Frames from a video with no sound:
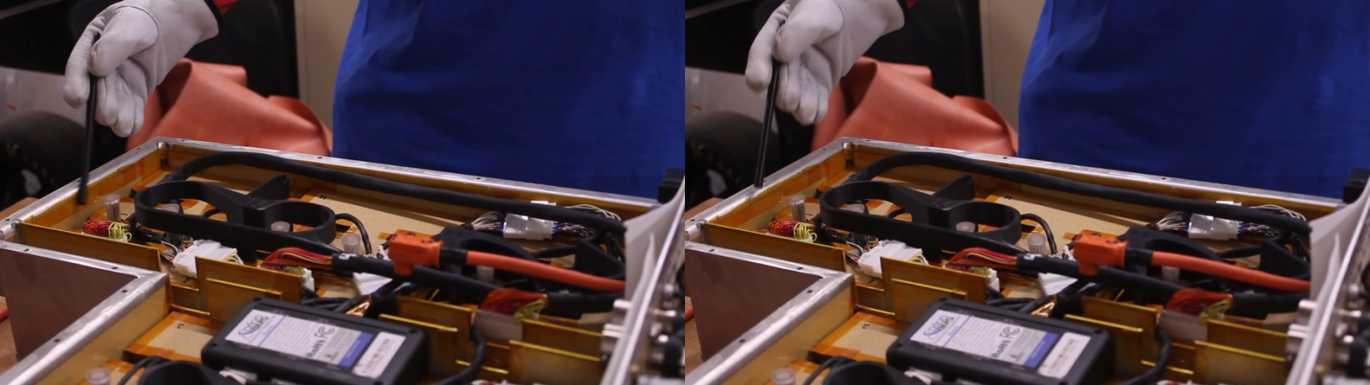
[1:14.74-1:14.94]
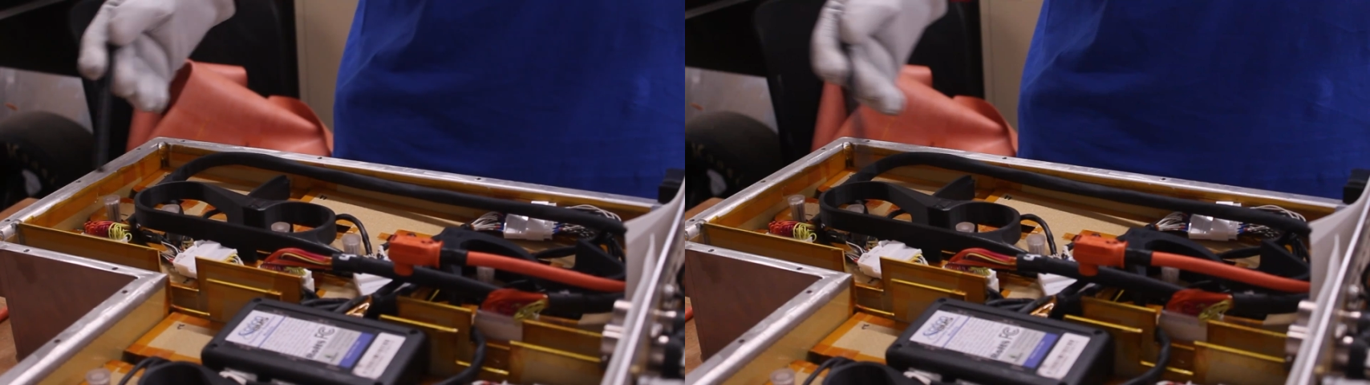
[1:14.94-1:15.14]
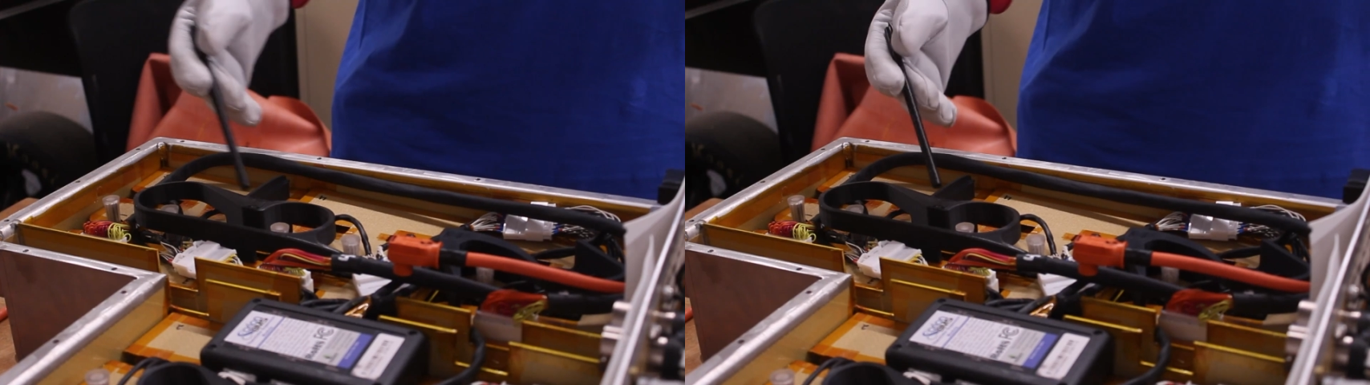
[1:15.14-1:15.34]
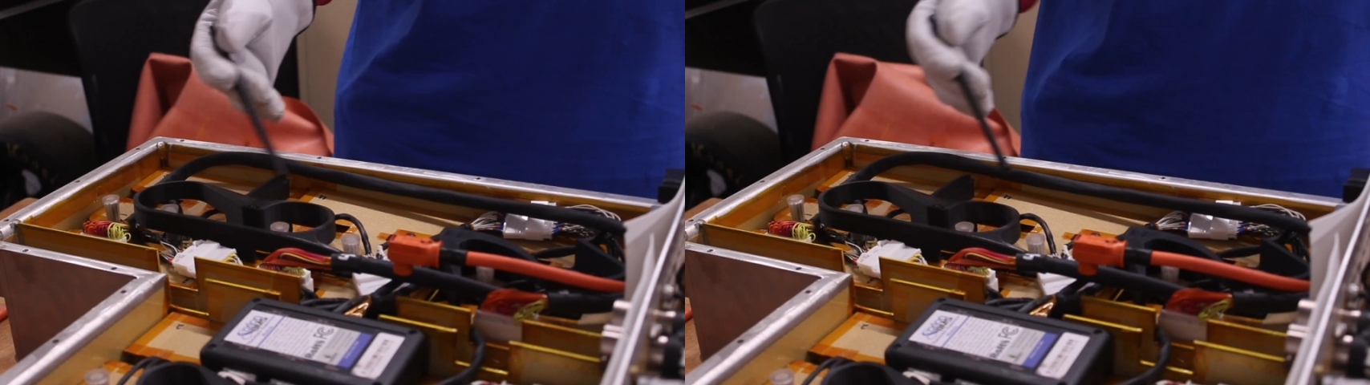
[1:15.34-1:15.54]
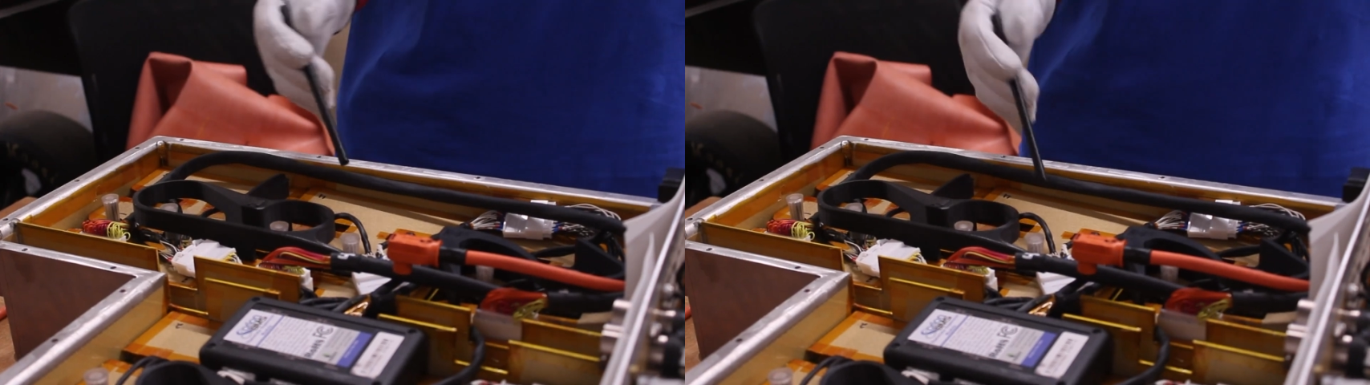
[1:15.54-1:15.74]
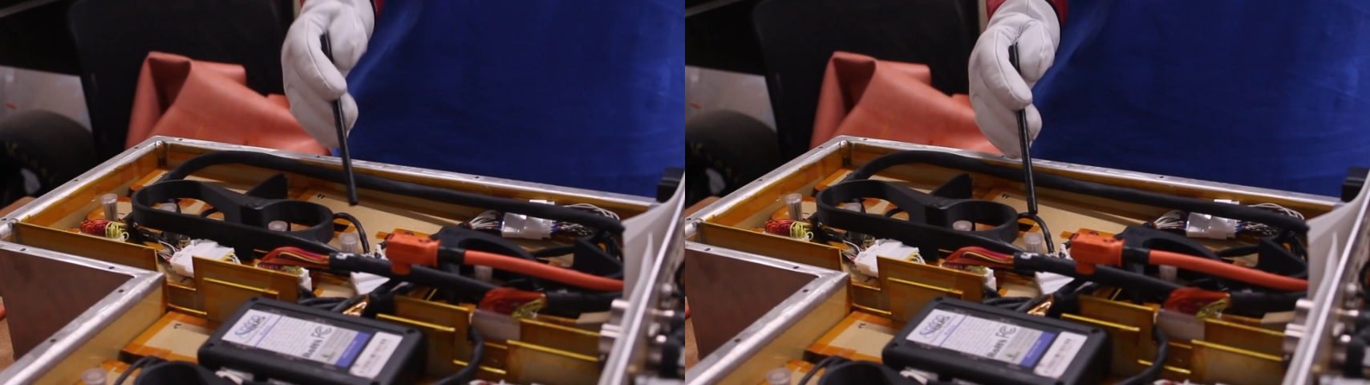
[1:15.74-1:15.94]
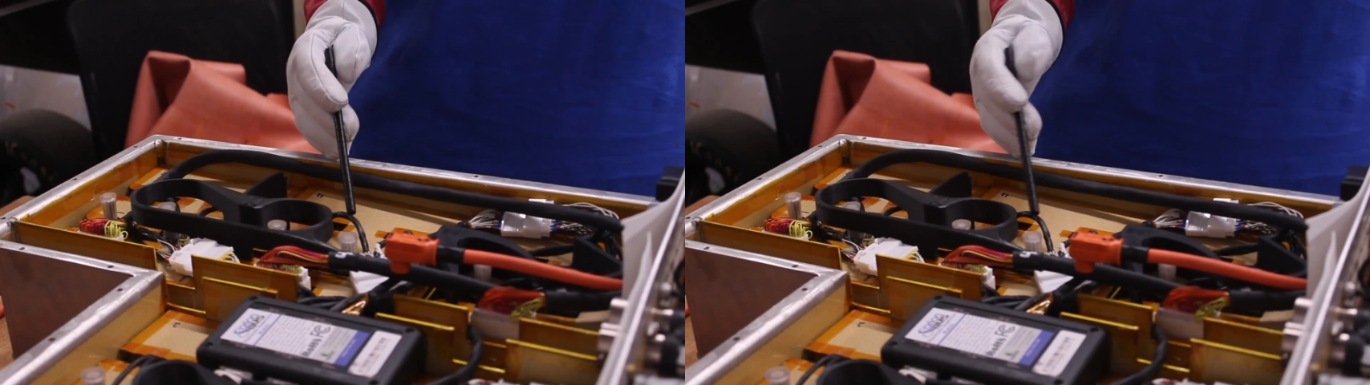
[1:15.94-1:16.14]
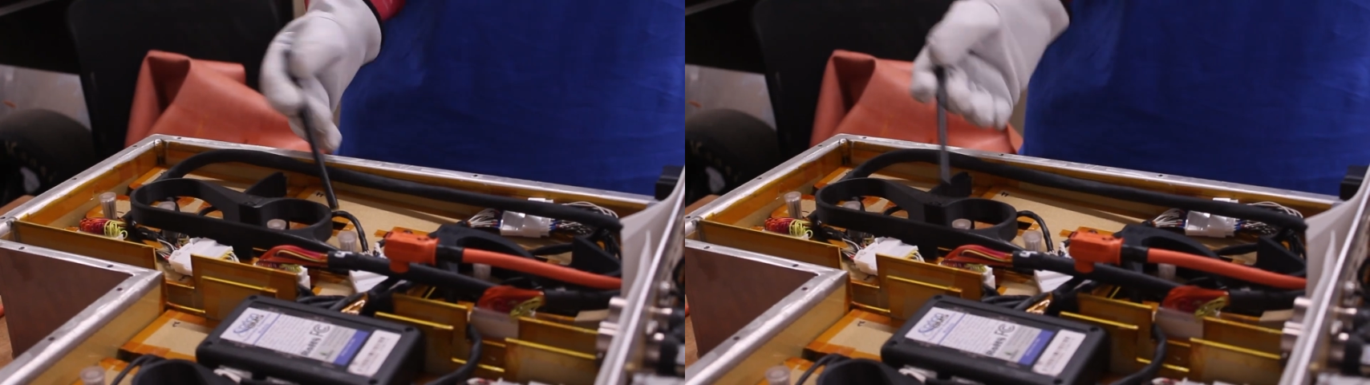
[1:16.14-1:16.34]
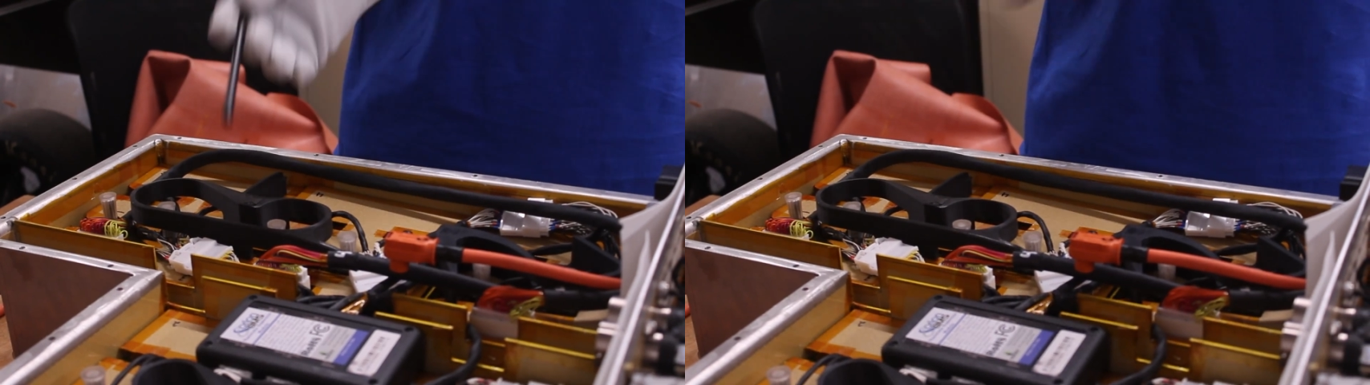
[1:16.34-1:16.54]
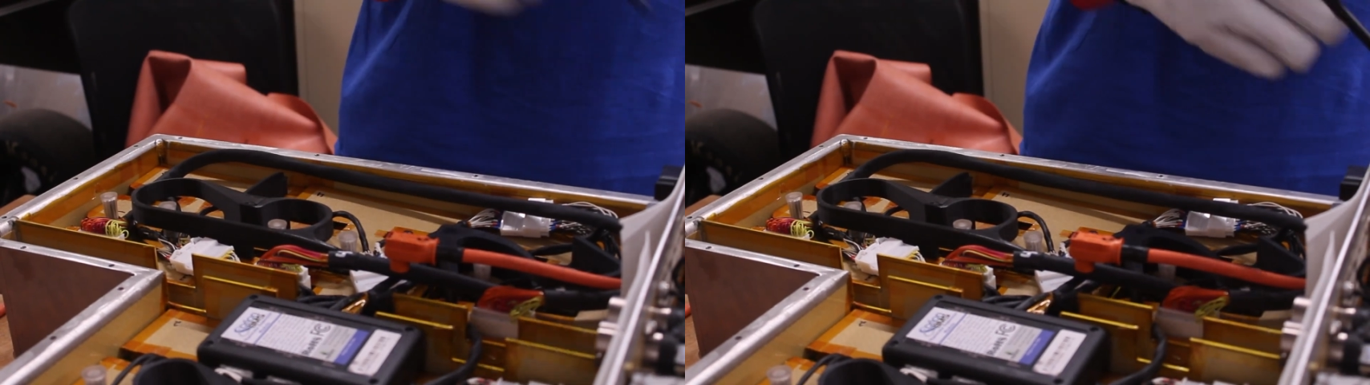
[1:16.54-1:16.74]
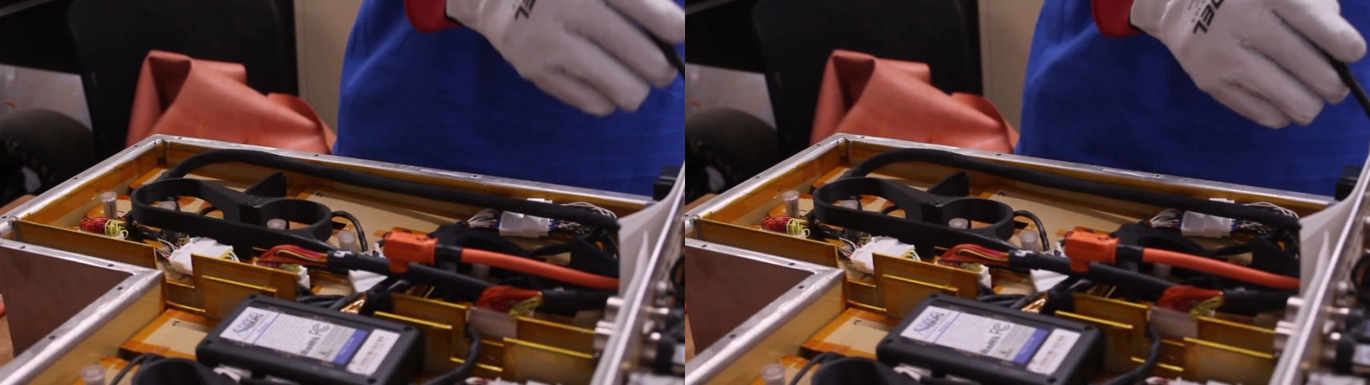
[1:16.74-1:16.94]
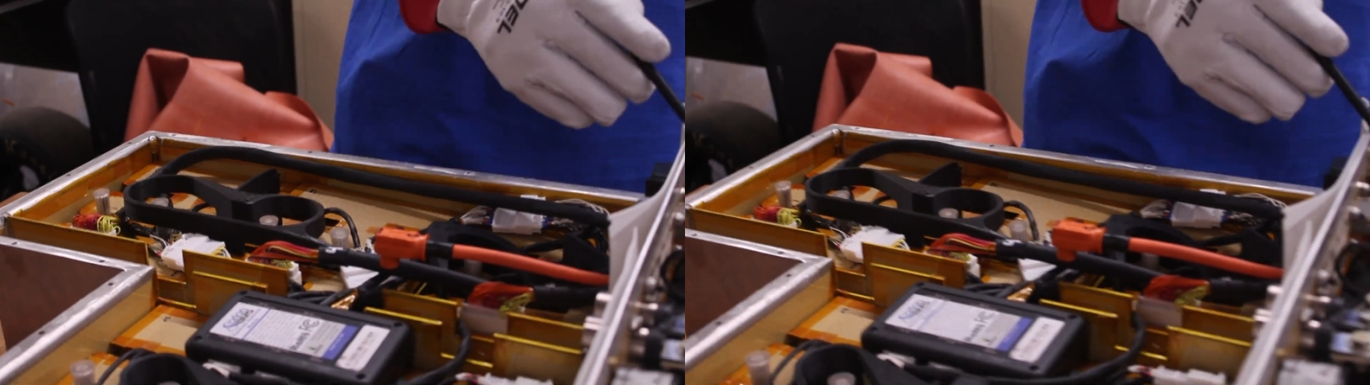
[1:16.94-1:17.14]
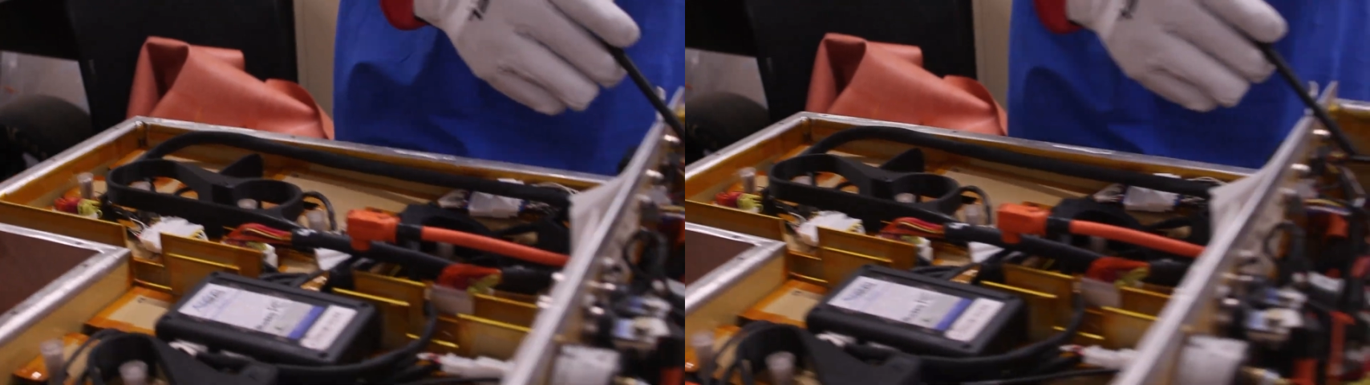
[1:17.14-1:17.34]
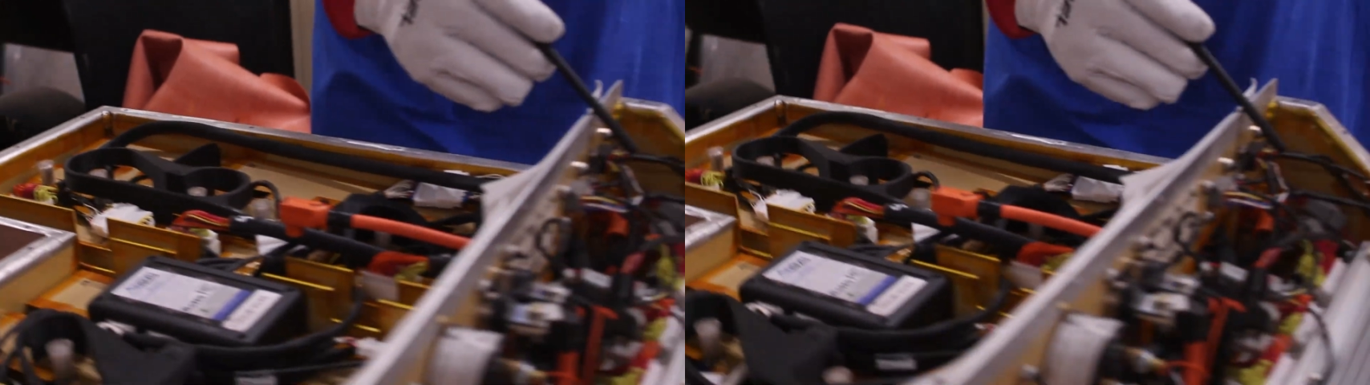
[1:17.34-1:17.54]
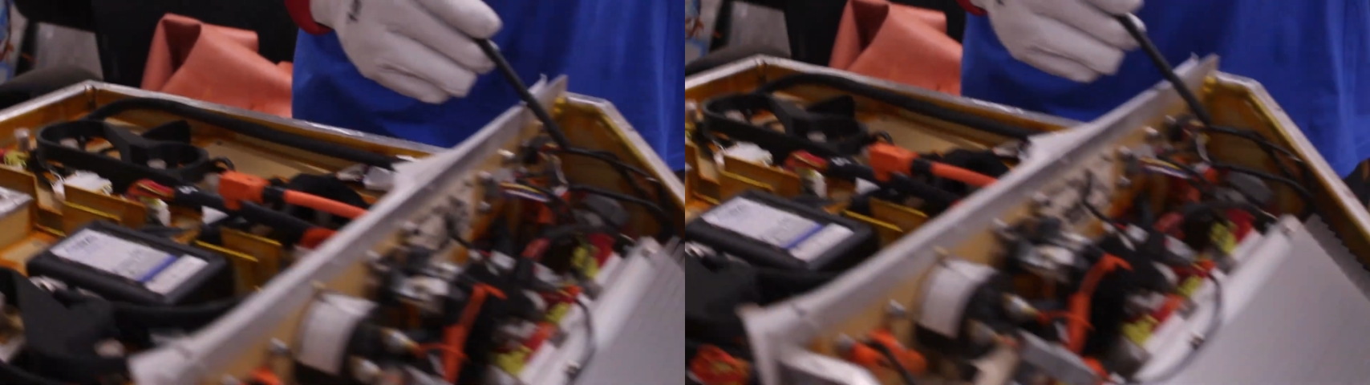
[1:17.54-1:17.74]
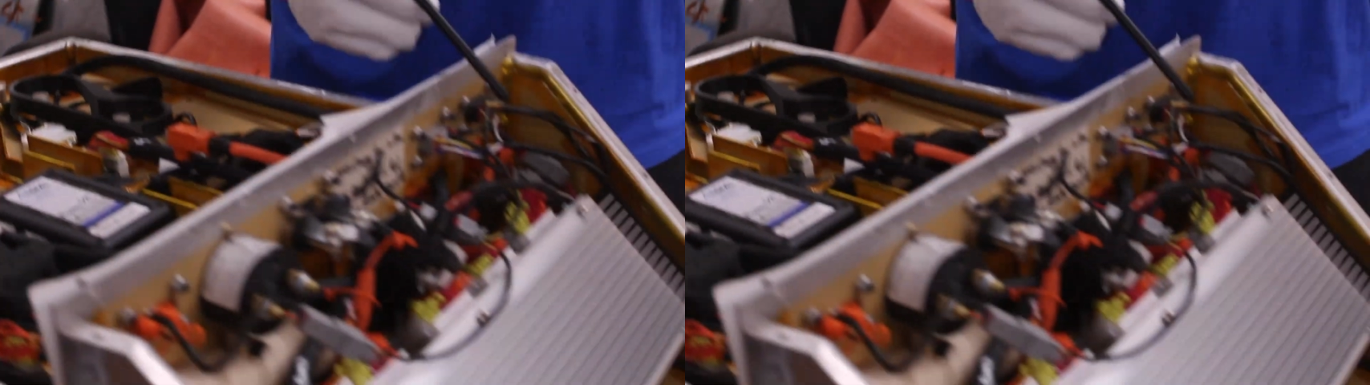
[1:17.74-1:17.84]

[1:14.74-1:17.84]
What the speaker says: Nobody's mouth can be seen.